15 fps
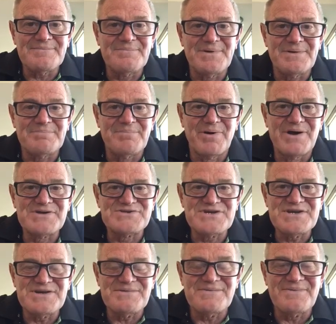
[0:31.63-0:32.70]
But by
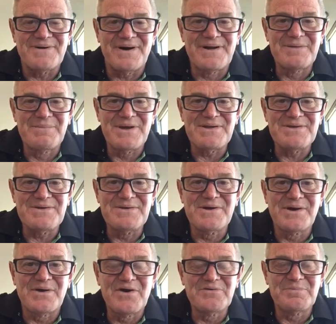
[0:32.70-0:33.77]
gee, I don't know about you
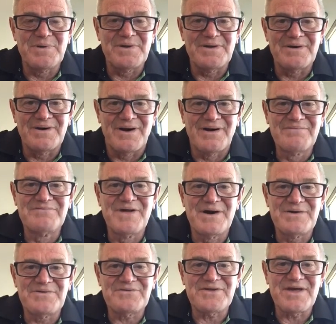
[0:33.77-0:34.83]
guys, but I've
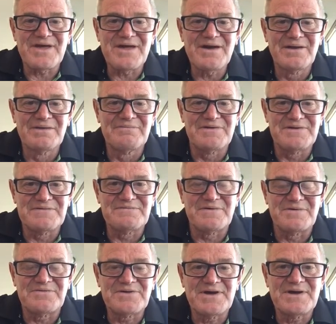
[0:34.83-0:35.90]
noticed a hell of a
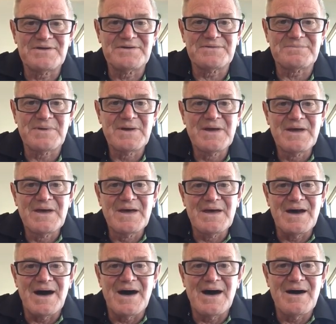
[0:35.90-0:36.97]
difference, you know, just
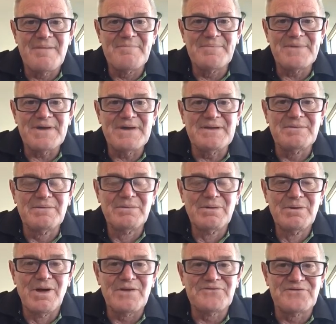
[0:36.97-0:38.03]

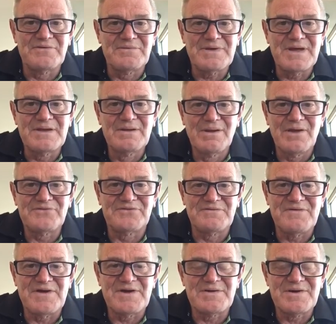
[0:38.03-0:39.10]
in lots
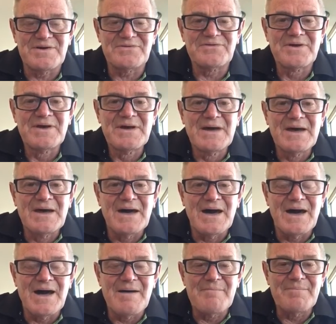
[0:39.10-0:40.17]
of areas,
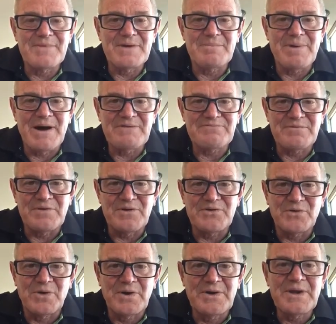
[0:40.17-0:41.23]
apart from the
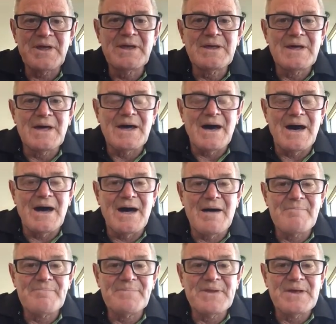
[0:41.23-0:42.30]
toileting.
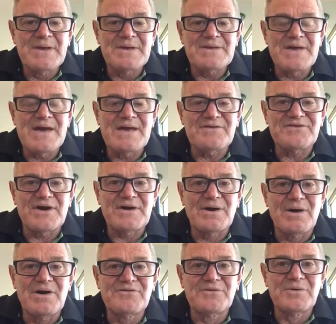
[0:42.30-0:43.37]
So
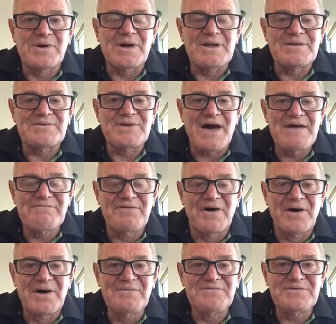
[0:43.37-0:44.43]
guys, look, day
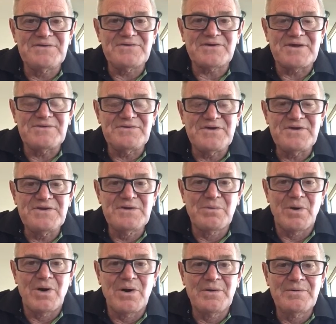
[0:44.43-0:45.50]
five, just
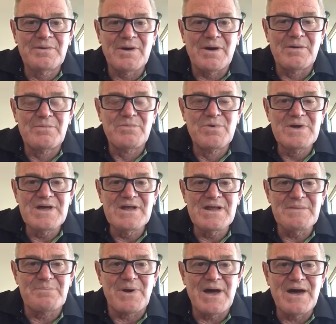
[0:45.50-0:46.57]
continue on. I'm
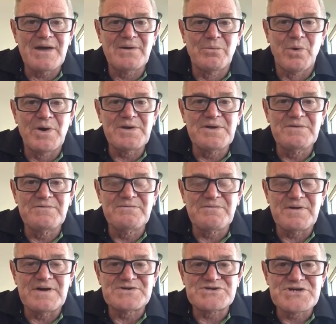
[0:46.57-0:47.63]
really proud of what you've
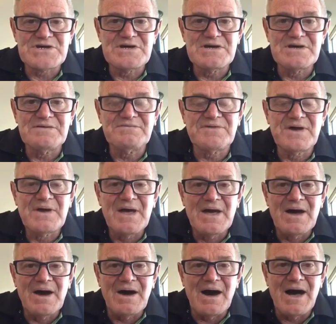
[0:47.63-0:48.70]
achieved.
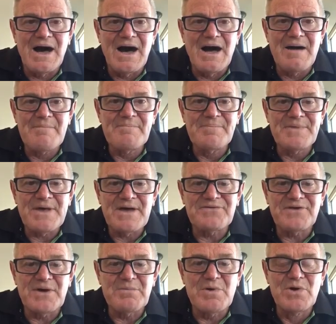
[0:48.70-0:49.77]
As I
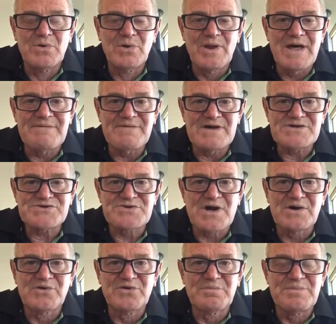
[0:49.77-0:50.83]
say, we all have our
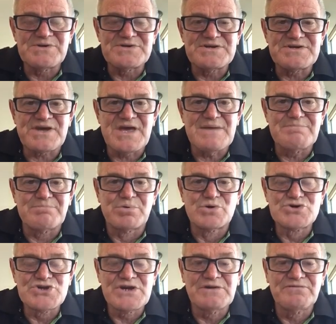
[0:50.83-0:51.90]
struggles, but just keep
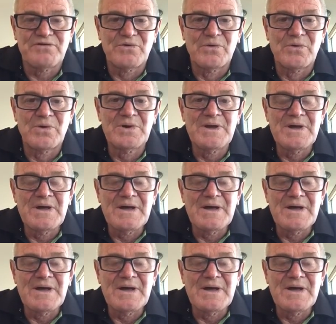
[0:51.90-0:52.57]
pushing forward.